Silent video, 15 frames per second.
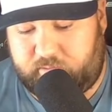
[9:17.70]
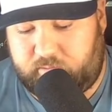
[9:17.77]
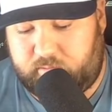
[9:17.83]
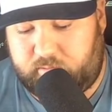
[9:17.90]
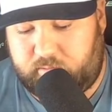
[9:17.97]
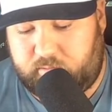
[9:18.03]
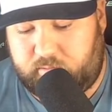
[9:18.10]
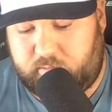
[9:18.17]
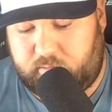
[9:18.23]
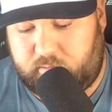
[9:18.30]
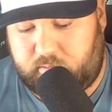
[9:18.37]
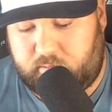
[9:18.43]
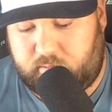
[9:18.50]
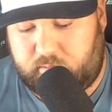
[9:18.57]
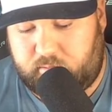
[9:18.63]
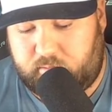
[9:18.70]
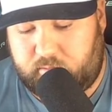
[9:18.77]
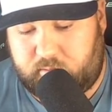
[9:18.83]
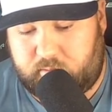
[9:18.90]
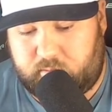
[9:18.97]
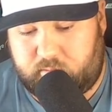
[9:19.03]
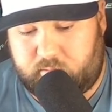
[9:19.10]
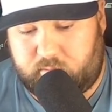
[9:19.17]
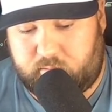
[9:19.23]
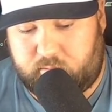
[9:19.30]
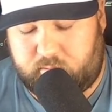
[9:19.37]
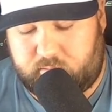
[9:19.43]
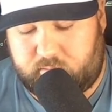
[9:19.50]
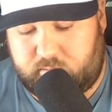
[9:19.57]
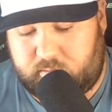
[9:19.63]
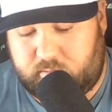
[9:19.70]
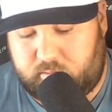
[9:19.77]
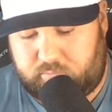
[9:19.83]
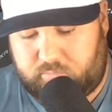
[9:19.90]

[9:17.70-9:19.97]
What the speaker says: Nobody speaks.